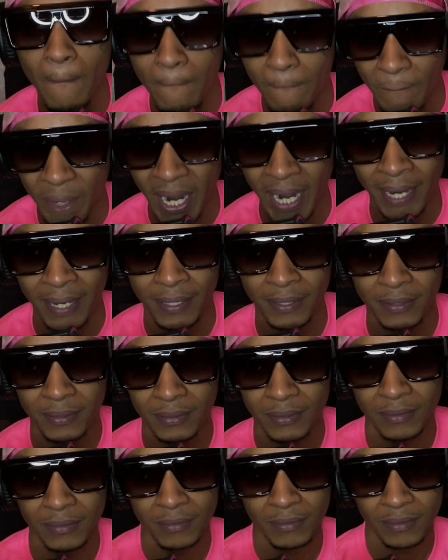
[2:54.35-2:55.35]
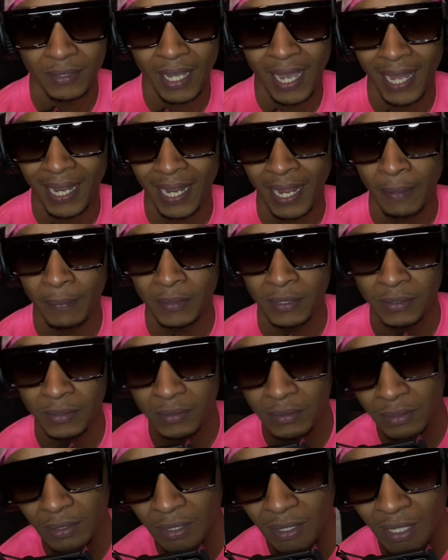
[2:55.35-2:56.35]
Bang. Holla at me.
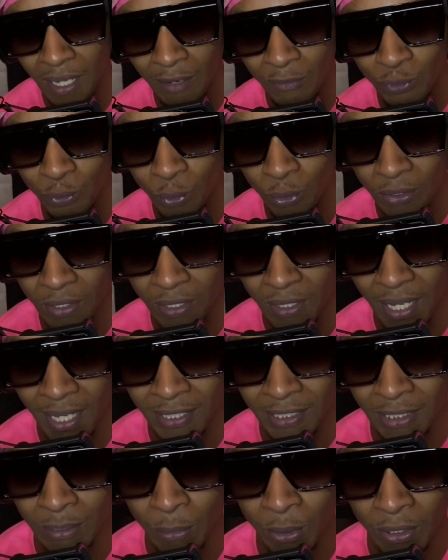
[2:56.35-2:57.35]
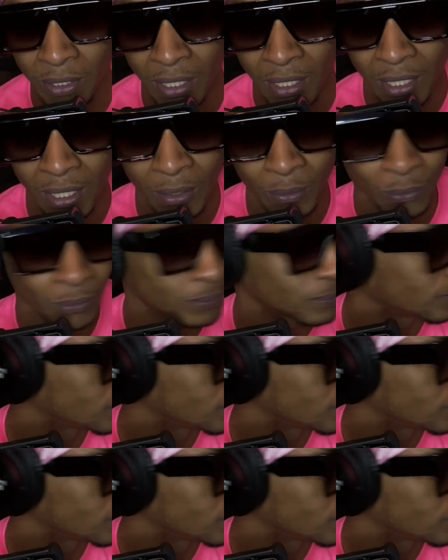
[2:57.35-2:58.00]
LAVAA'sWorld@gmail.com.